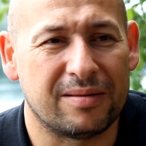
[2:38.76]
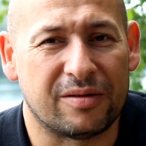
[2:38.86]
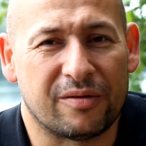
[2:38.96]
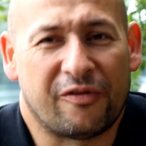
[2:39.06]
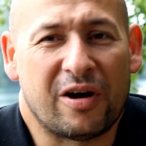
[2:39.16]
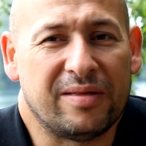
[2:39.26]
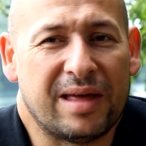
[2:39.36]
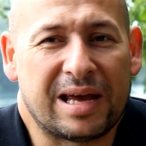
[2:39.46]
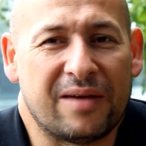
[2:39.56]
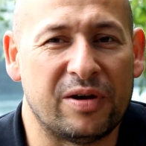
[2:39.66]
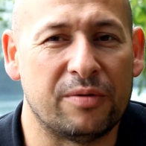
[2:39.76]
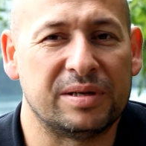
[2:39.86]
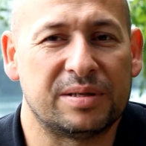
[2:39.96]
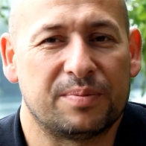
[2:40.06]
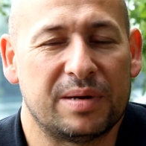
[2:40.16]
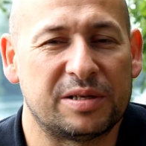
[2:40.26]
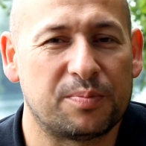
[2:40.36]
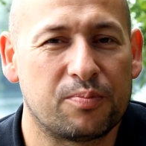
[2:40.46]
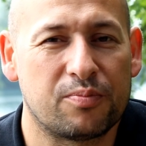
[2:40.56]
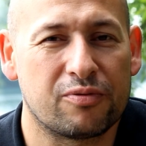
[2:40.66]
The fight they give you is
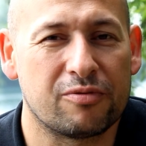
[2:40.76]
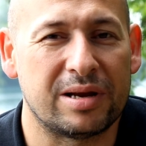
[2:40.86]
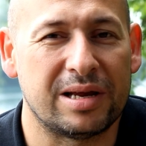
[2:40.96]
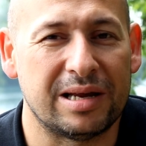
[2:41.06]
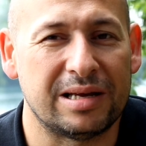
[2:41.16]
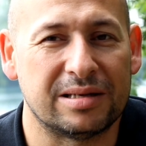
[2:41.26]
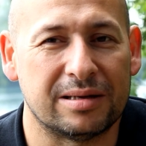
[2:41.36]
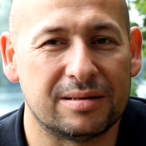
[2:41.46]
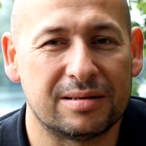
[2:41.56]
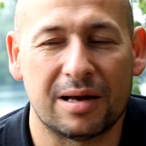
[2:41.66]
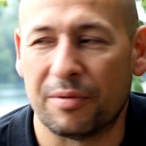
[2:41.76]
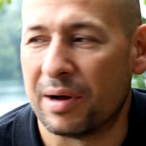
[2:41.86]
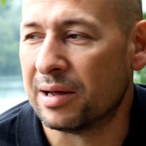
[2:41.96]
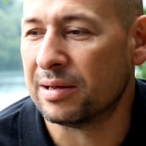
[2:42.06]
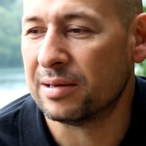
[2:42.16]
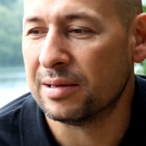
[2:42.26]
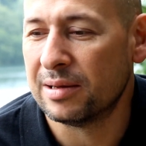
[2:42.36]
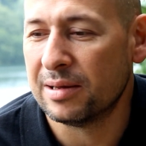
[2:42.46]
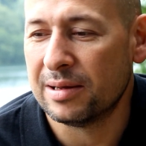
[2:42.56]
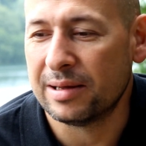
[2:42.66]
pretty decent. So
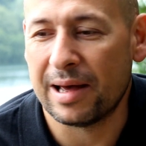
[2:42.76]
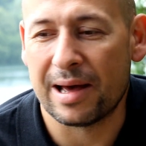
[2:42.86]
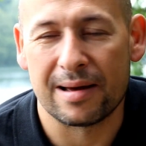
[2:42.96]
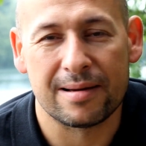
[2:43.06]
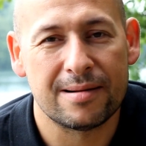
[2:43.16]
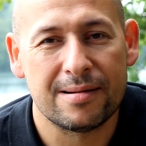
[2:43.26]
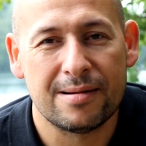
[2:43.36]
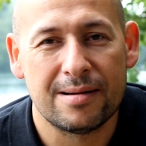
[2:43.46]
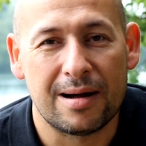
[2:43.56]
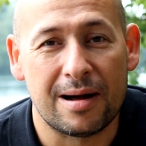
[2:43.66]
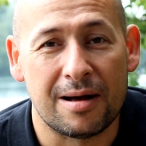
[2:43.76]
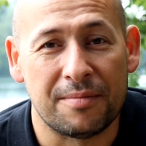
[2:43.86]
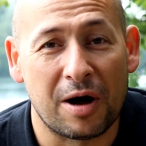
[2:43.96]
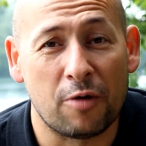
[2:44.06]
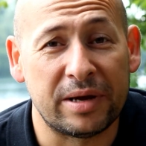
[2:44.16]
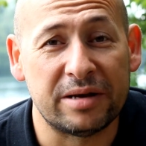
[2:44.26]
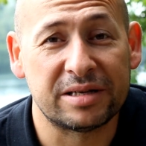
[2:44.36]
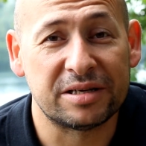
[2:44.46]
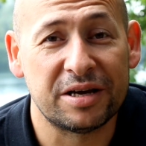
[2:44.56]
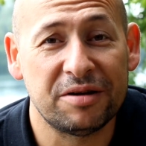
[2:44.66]
yeah. I'll be
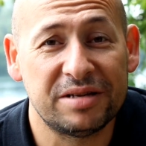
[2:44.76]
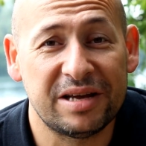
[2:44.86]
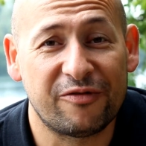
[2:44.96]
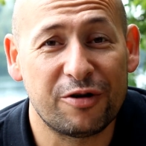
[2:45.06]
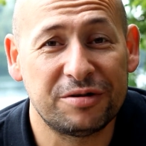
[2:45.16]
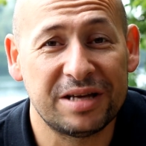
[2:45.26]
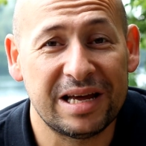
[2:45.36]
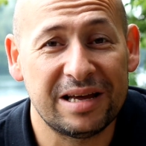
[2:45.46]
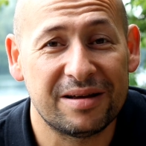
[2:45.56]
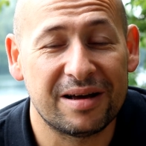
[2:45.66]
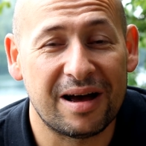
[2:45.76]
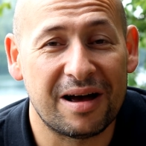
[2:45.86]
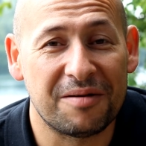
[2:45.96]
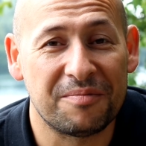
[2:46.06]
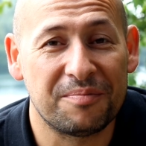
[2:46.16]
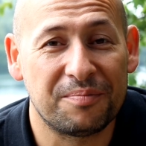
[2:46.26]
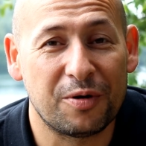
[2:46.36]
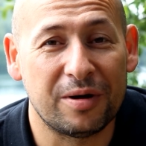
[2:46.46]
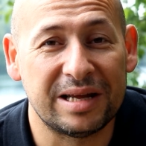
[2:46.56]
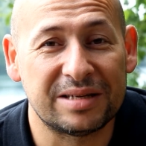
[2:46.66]
using Tutti Fruity
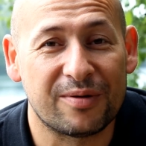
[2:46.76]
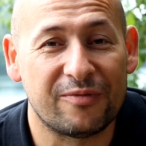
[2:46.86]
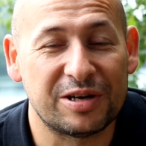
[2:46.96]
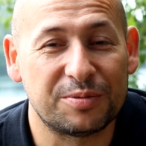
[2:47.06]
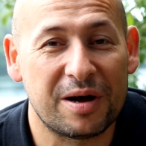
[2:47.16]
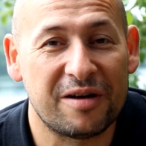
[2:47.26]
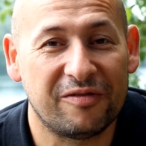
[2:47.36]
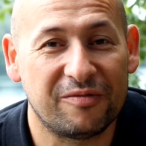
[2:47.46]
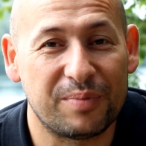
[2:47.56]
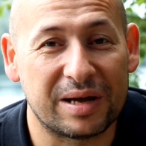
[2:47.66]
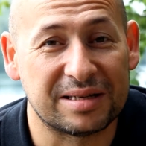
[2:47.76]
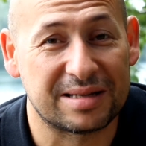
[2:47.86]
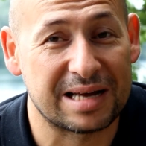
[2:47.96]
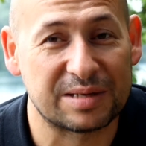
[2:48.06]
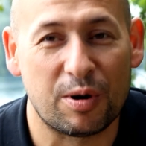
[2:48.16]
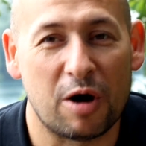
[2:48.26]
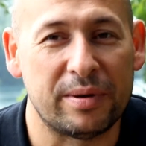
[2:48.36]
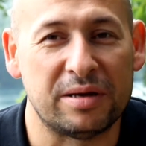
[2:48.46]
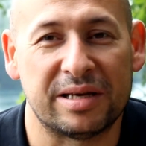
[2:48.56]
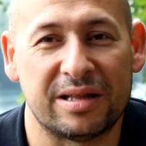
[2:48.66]
boilies from Richworth, because that's what I'll
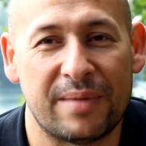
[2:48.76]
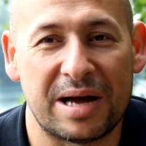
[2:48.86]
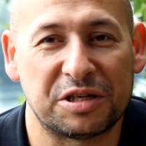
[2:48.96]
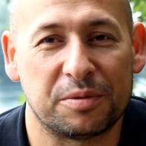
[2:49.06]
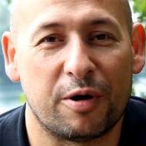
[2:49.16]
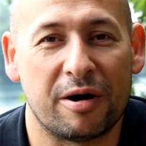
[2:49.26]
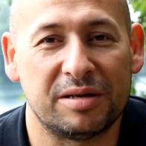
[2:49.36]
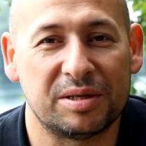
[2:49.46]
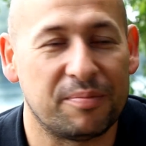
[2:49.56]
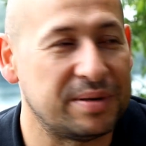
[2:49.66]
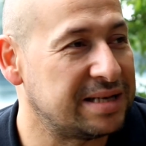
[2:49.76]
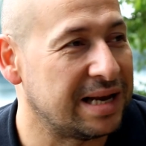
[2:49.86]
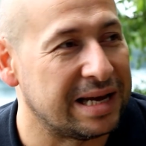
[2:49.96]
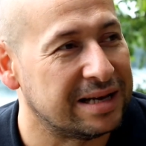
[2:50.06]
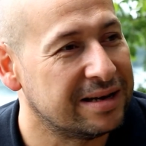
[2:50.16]
be using in the match tomorrow, so I'll be silly